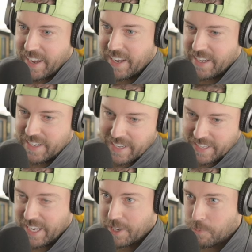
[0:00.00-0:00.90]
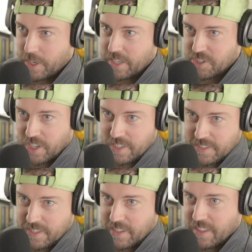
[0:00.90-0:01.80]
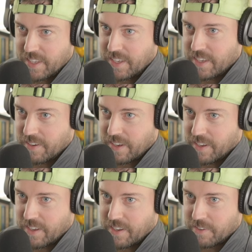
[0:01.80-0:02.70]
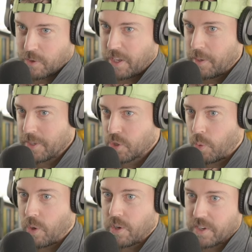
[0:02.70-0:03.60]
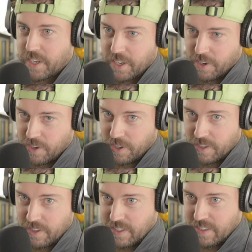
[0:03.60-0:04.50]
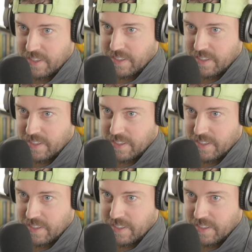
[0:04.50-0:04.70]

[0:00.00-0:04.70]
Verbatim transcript: And can we adjust the uh, image quality at all?